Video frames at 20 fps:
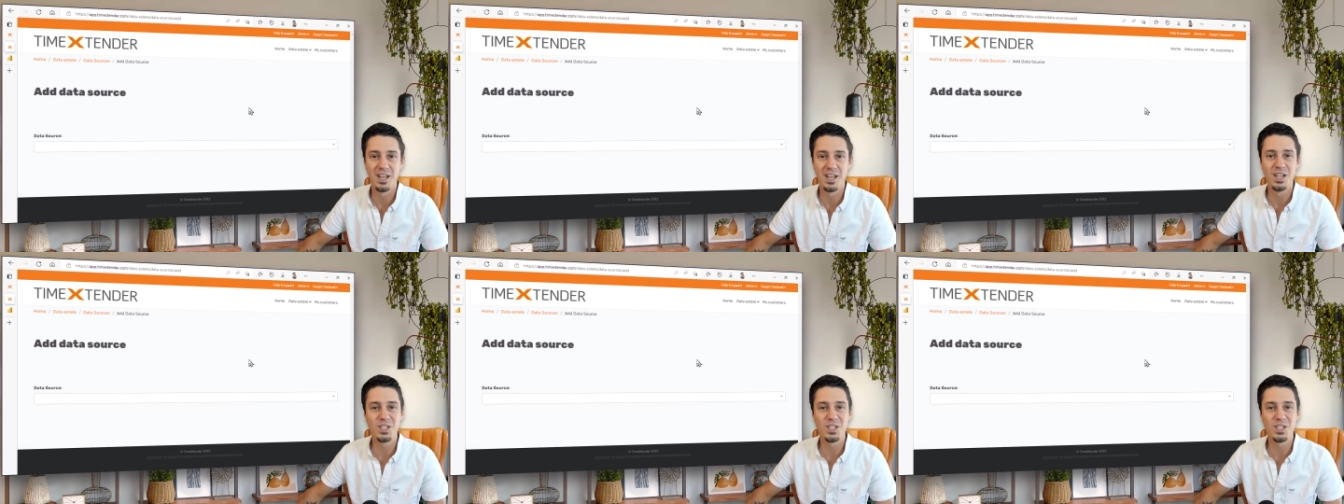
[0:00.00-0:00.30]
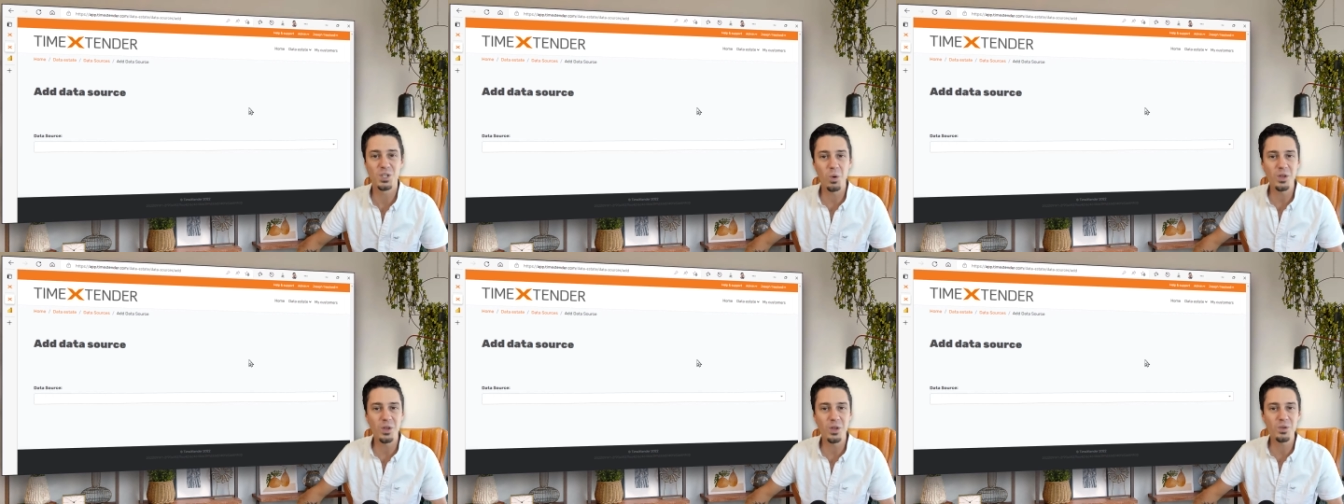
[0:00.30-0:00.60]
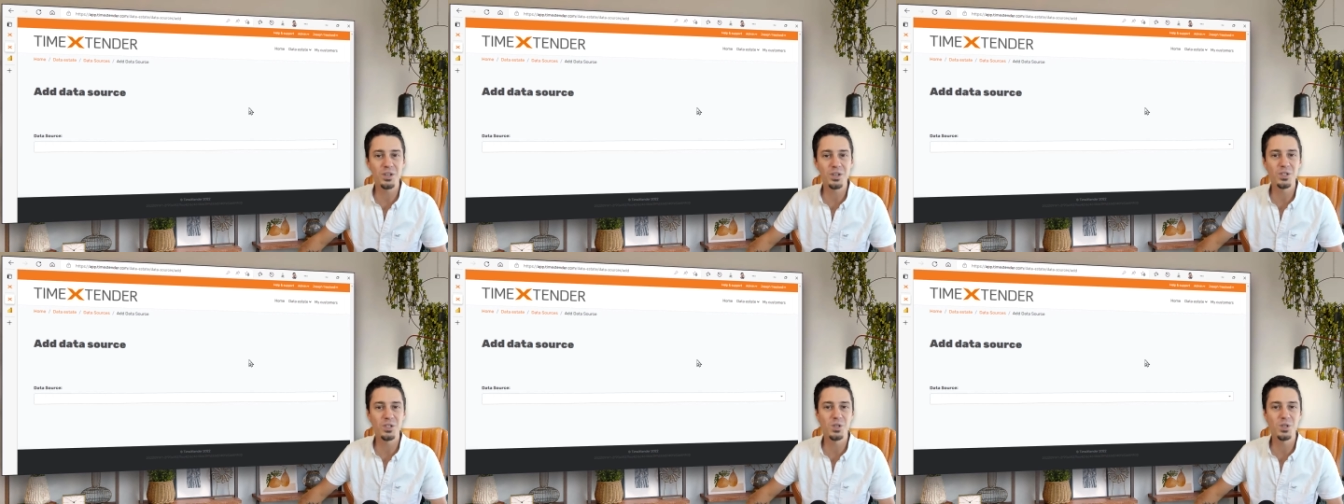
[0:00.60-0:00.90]
So what you
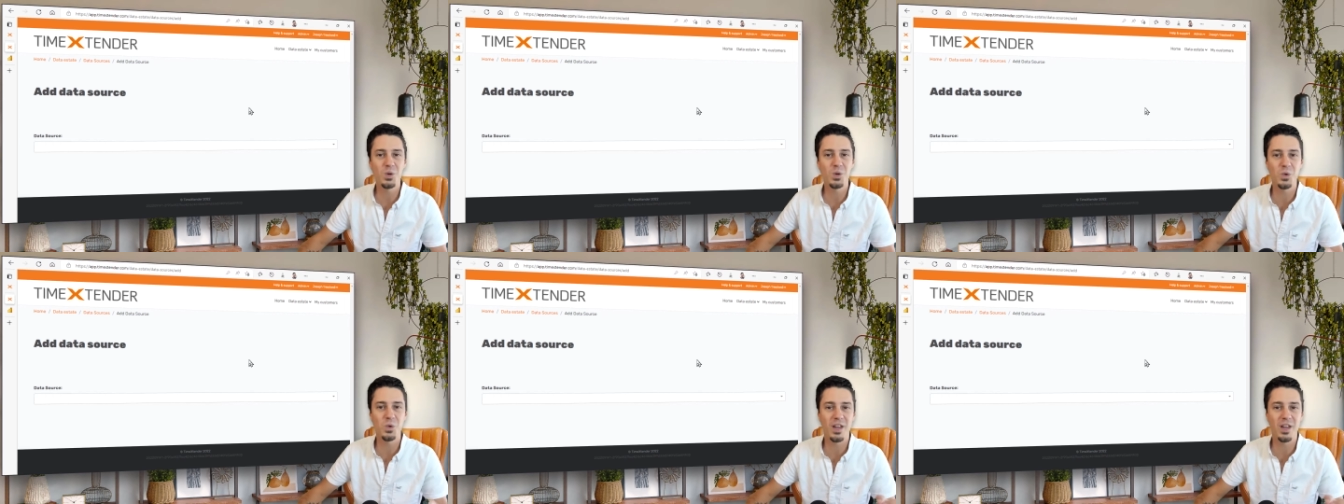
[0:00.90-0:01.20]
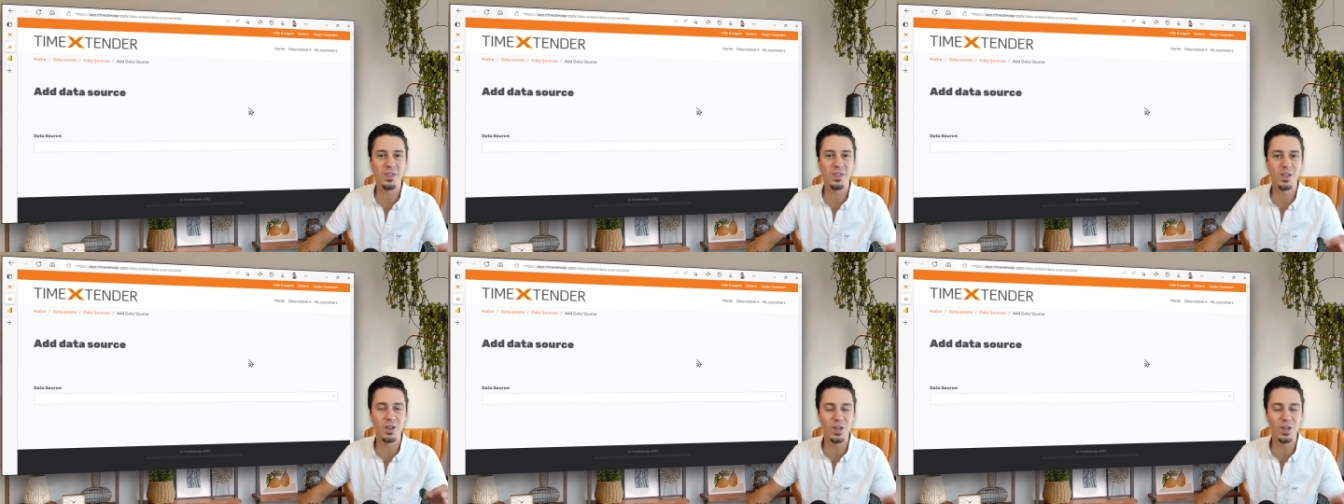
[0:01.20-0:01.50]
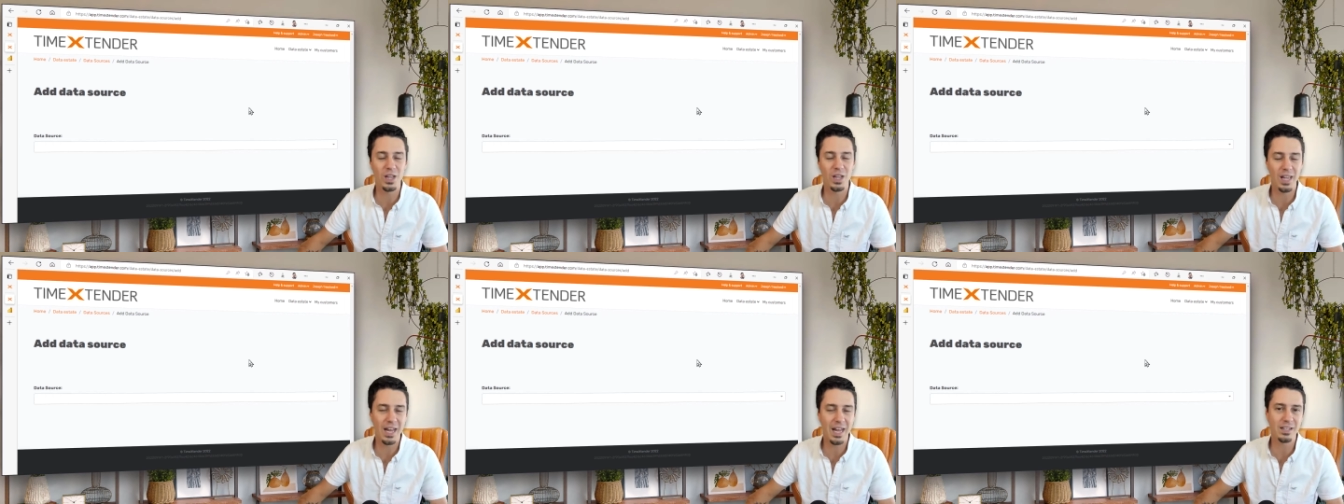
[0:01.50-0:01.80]
can do in the
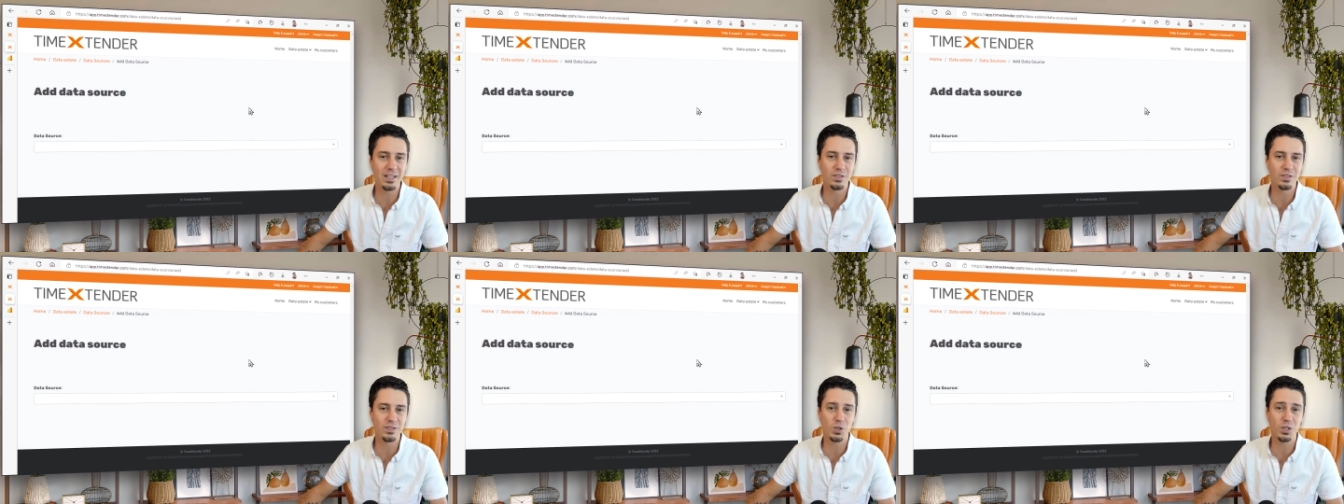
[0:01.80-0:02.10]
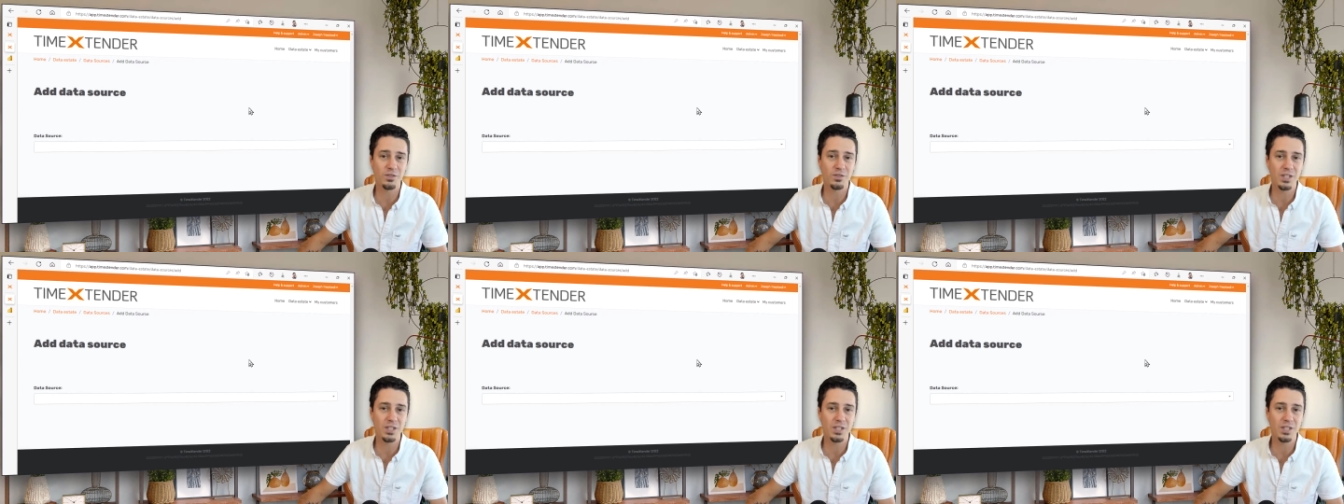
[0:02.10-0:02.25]
latest version